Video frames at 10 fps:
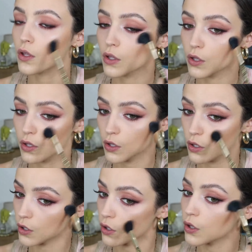But if you're
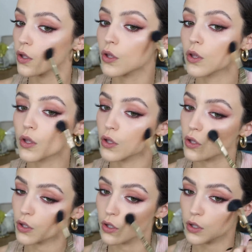looking for something
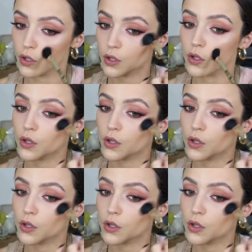soft and